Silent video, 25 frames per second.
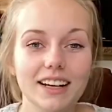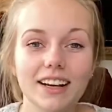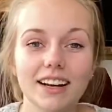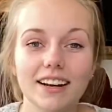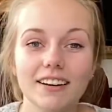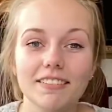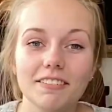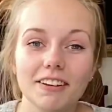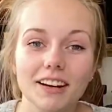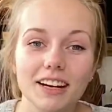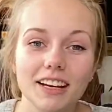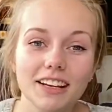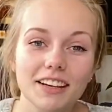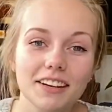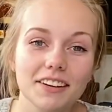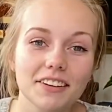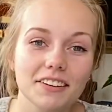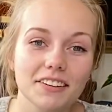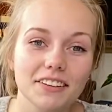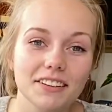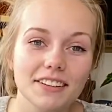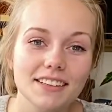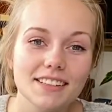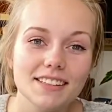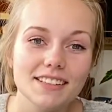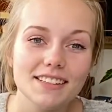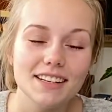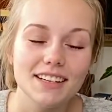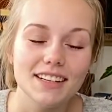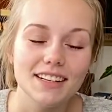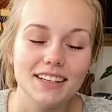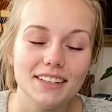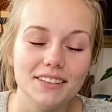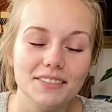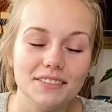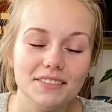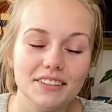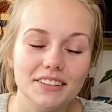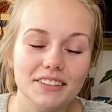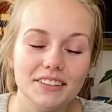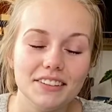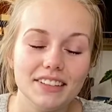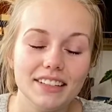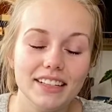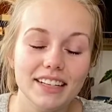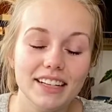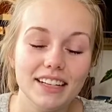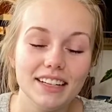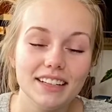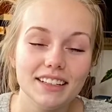If I kill this, I'm
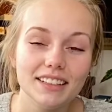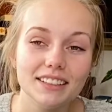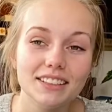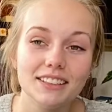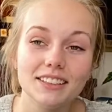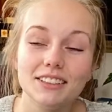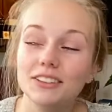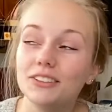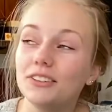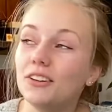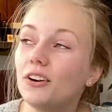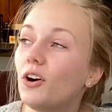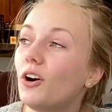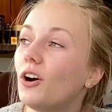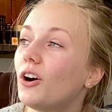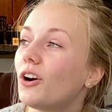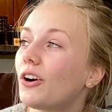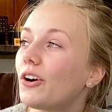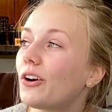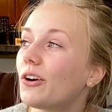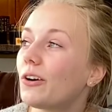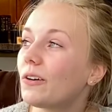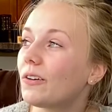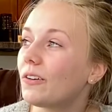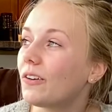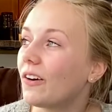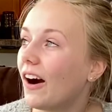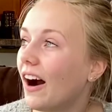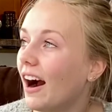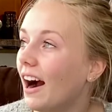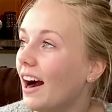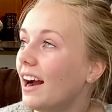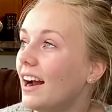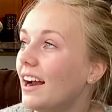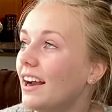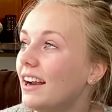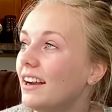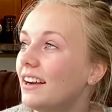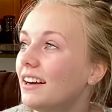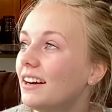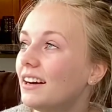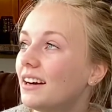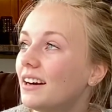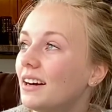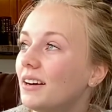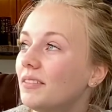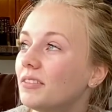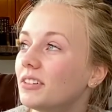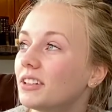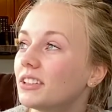going to cry.
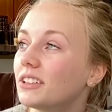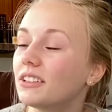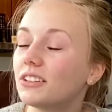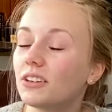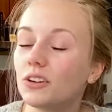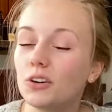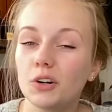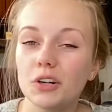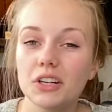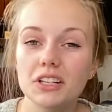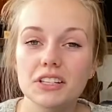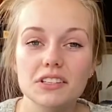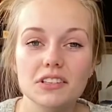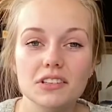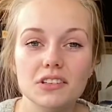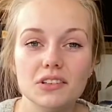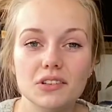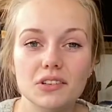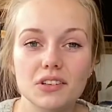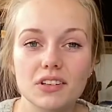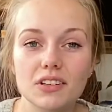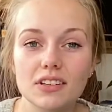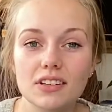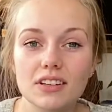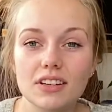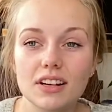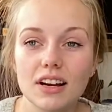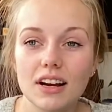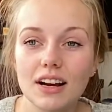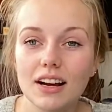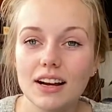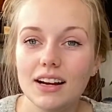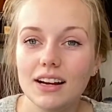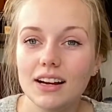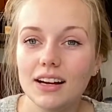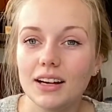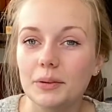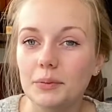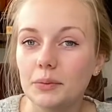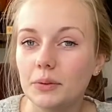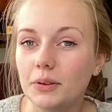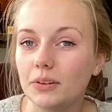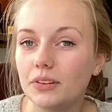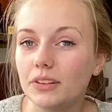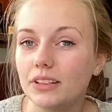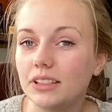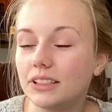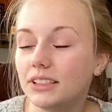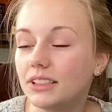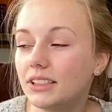I'm gonna quit school. I'm
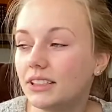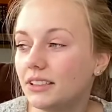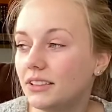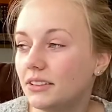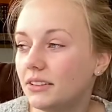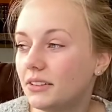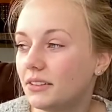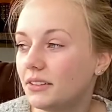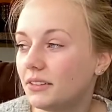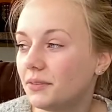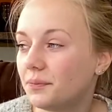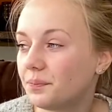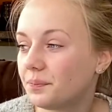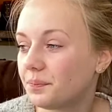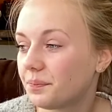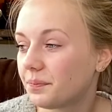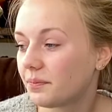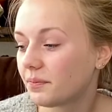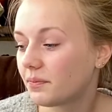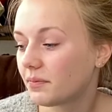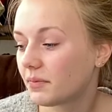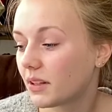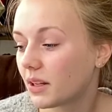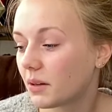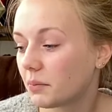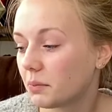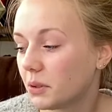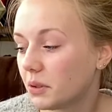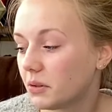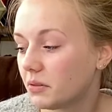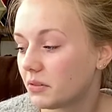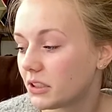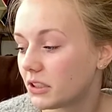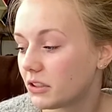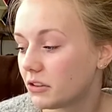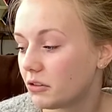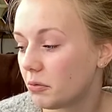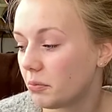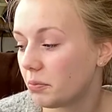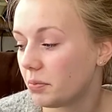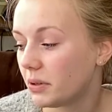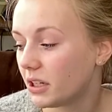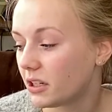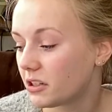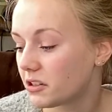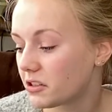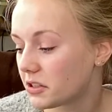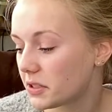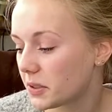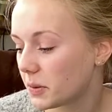going to move to a
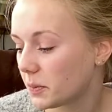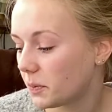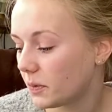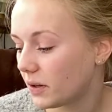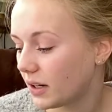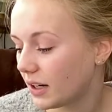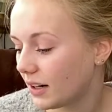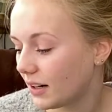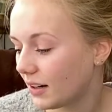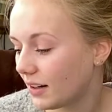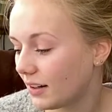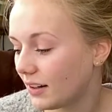beach somewhere